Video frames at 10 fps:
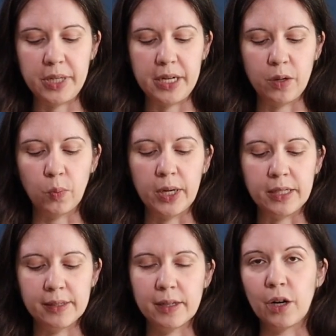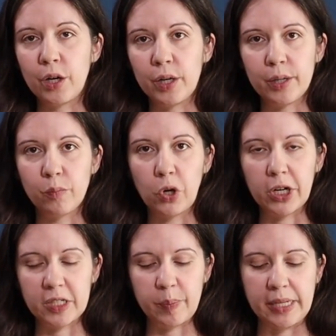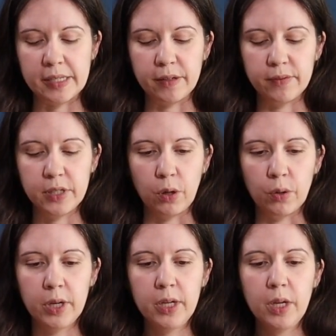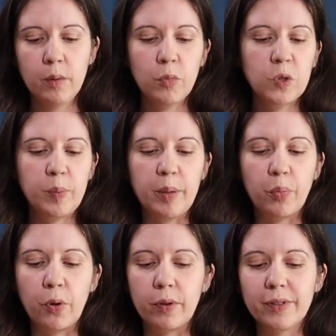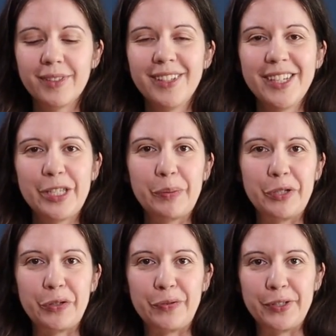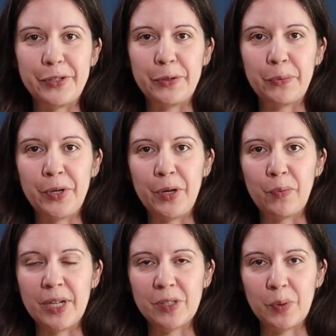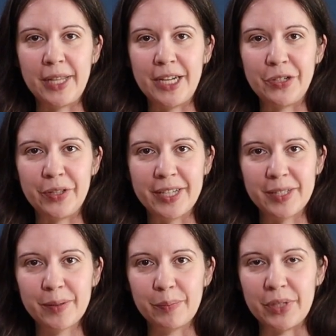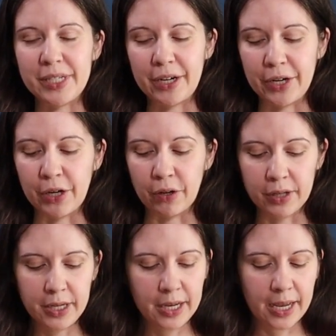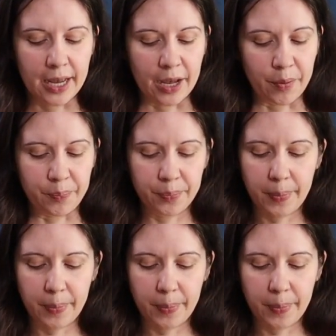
beaded ones are more expensive. So most people switch over to the wooden ones when they do this material. Um,